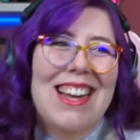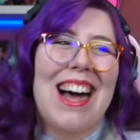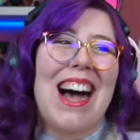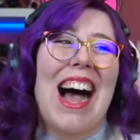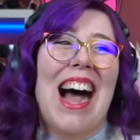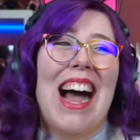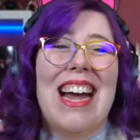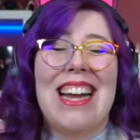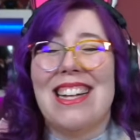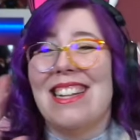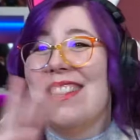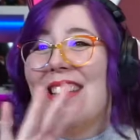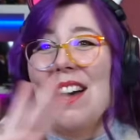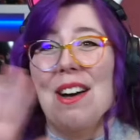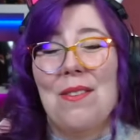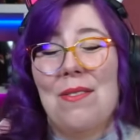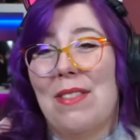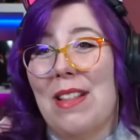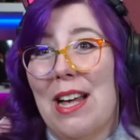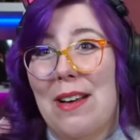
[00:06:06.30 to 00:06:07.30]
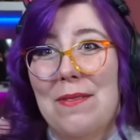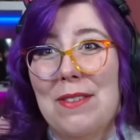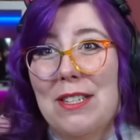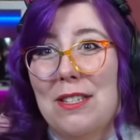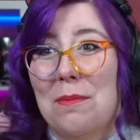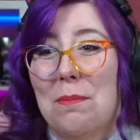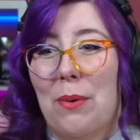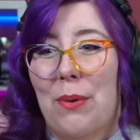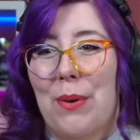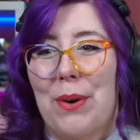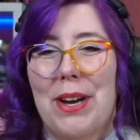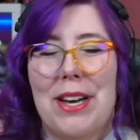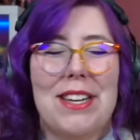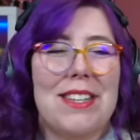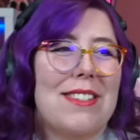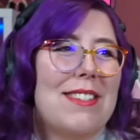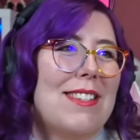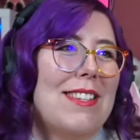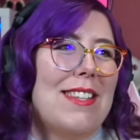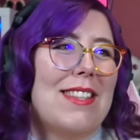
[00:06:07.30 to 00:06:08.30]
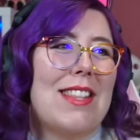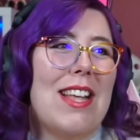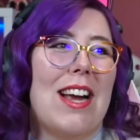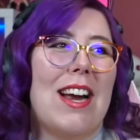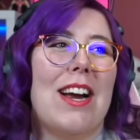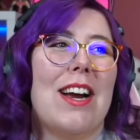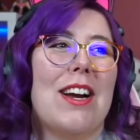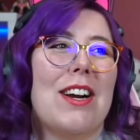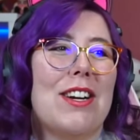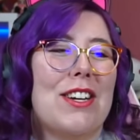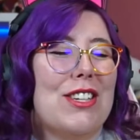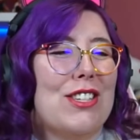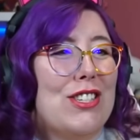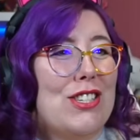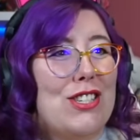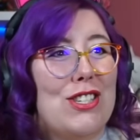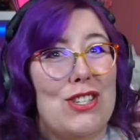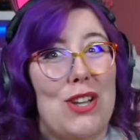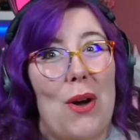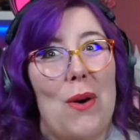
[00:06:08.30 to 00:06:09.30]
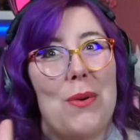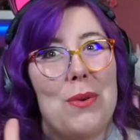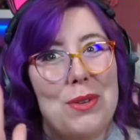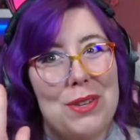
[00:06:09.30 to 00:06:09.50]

I love Levy's boys. They're so